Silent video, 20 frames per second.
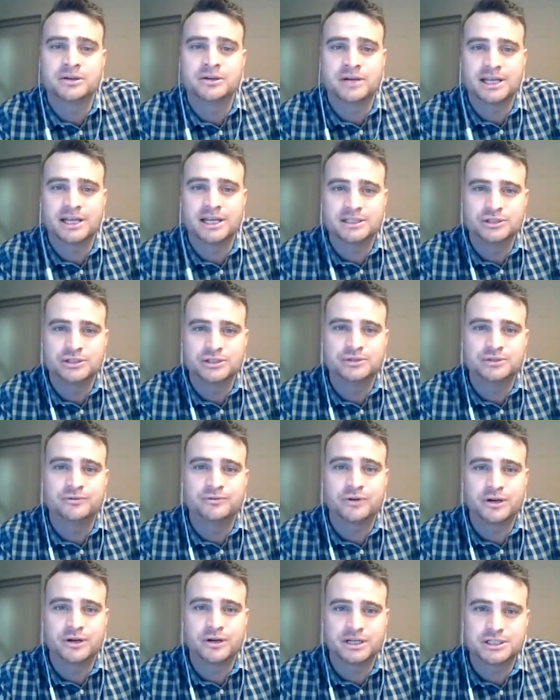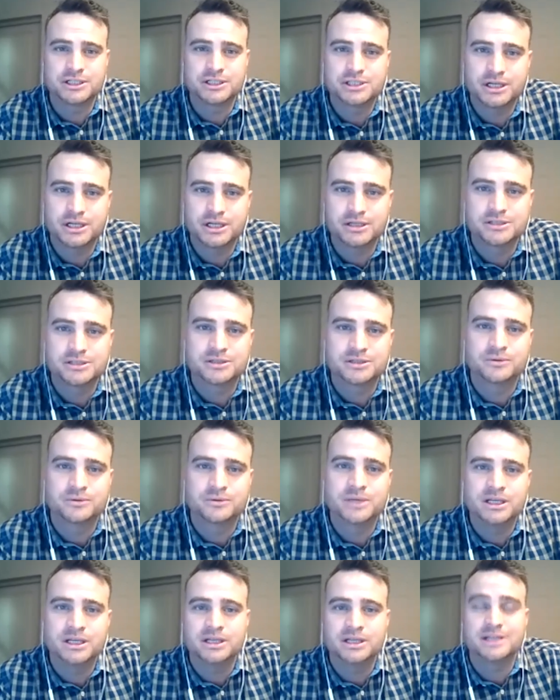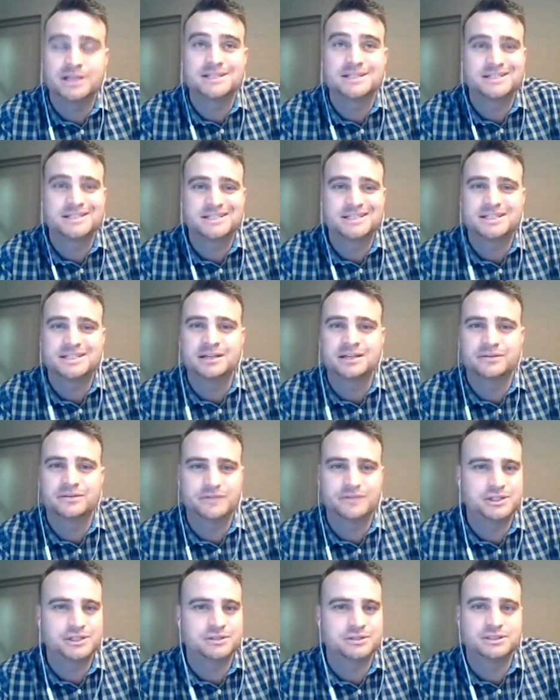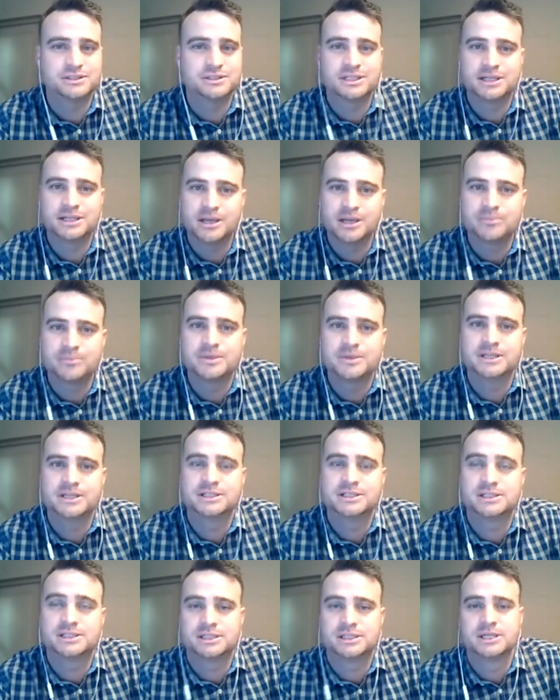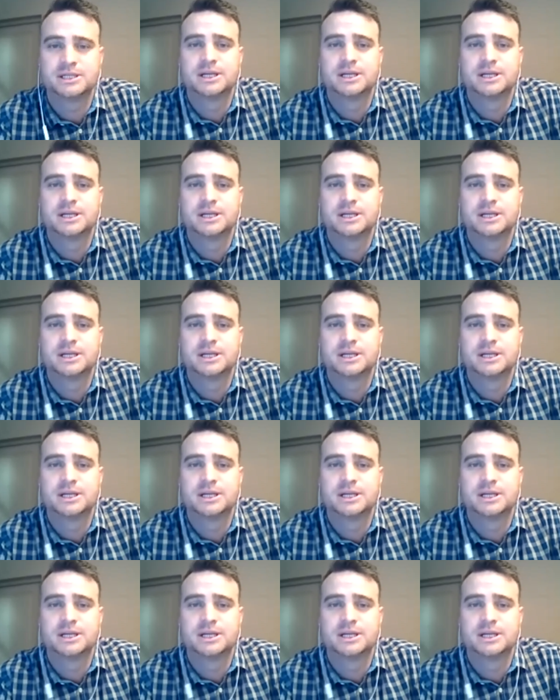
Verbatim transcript: relating to foreign exchange. So we assist individuals and companies,